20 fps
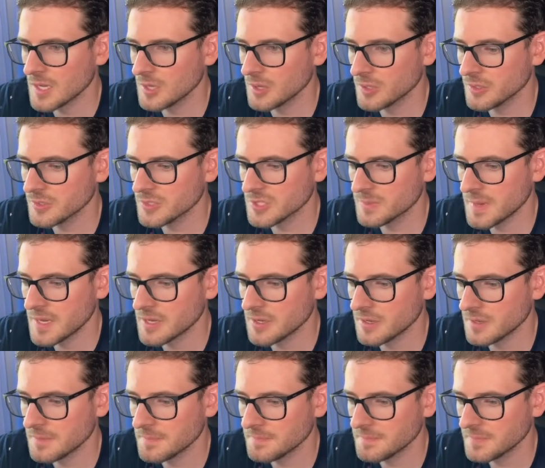little
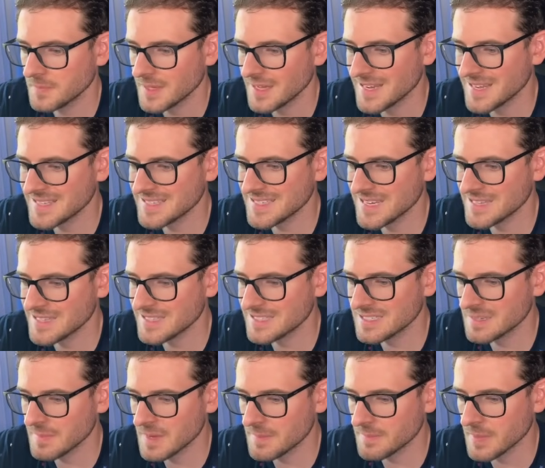spinner inside the
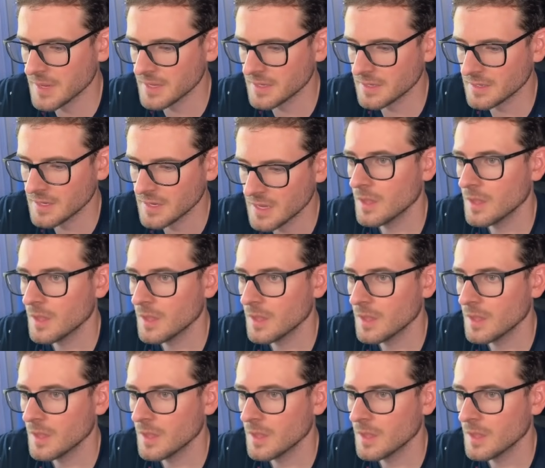submit button.